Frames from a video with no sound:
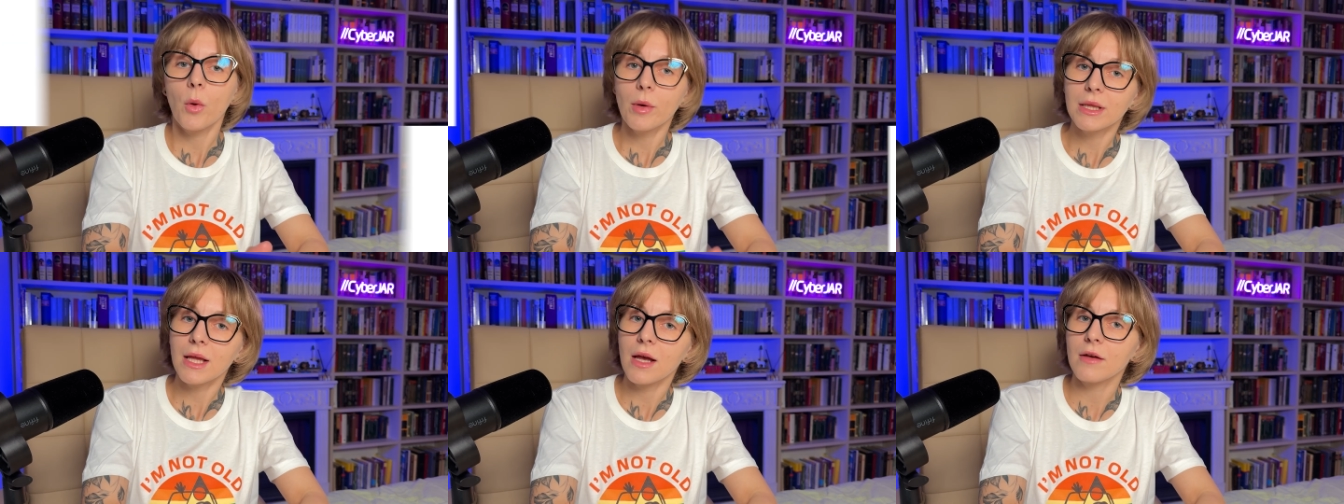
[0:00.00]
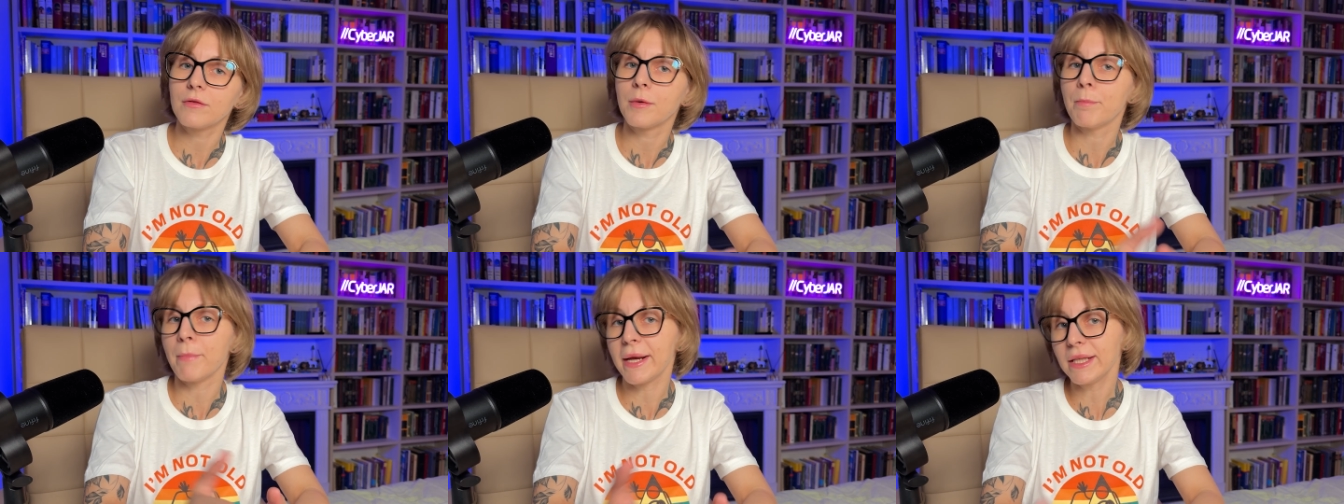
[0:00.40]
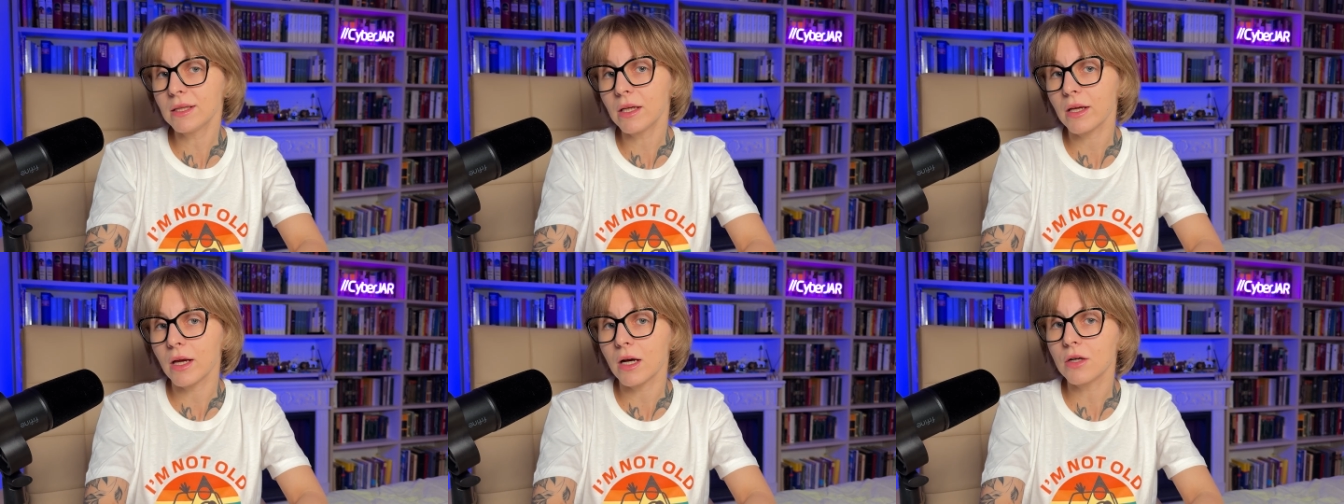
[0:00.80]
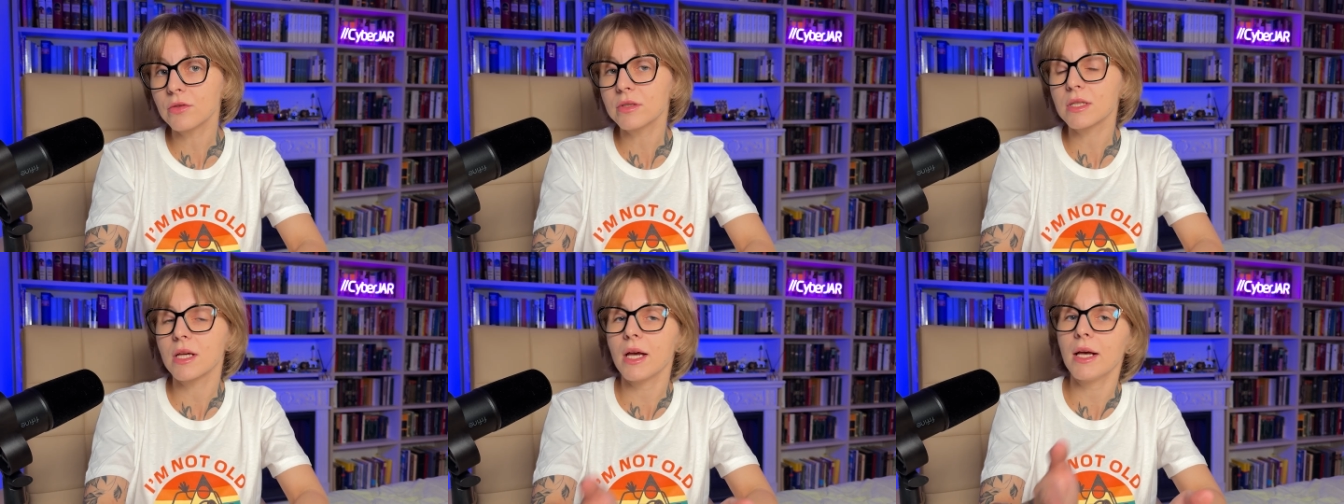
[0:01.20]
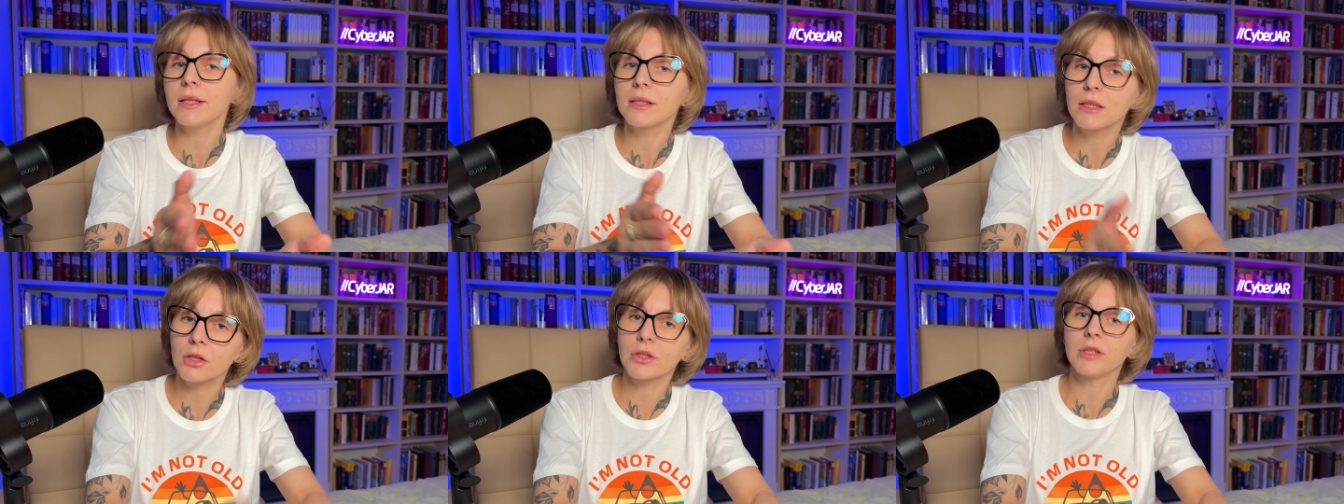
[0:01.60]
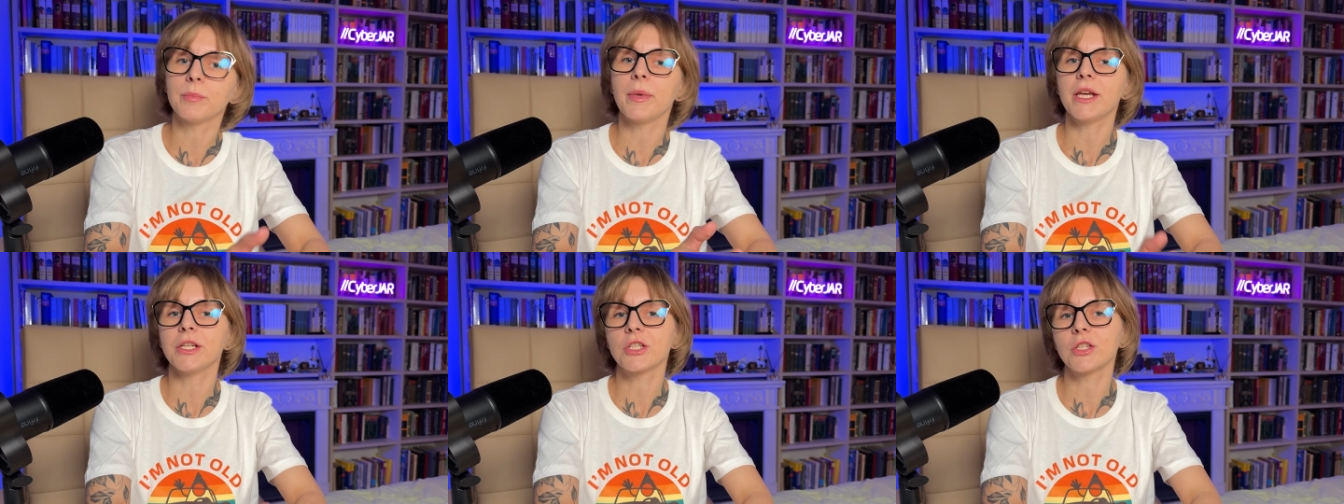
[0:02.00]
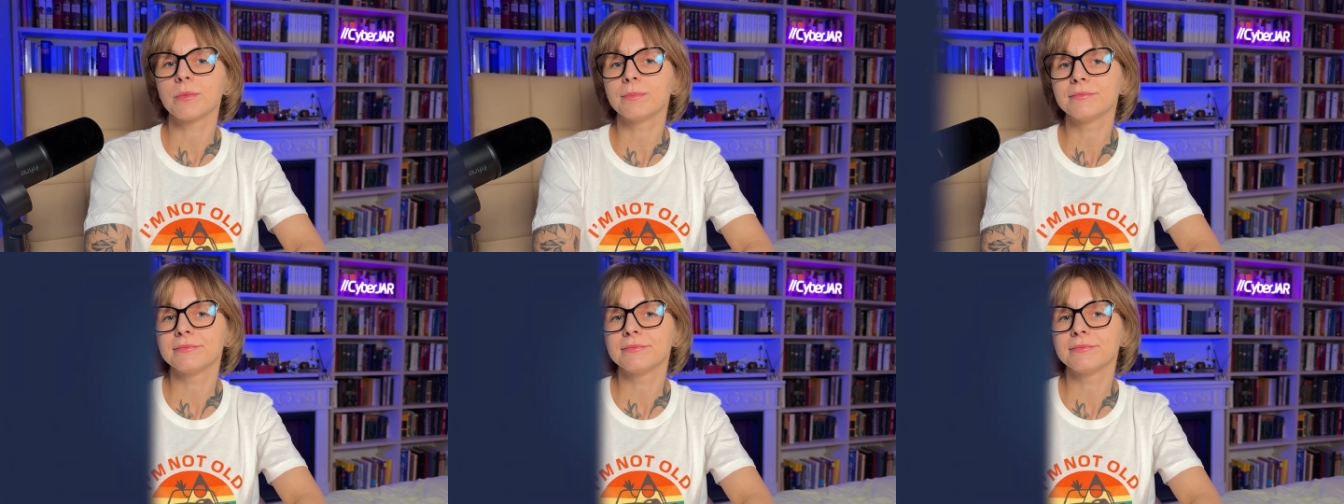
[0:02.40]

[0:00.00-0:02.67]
We will have a main layout and login page.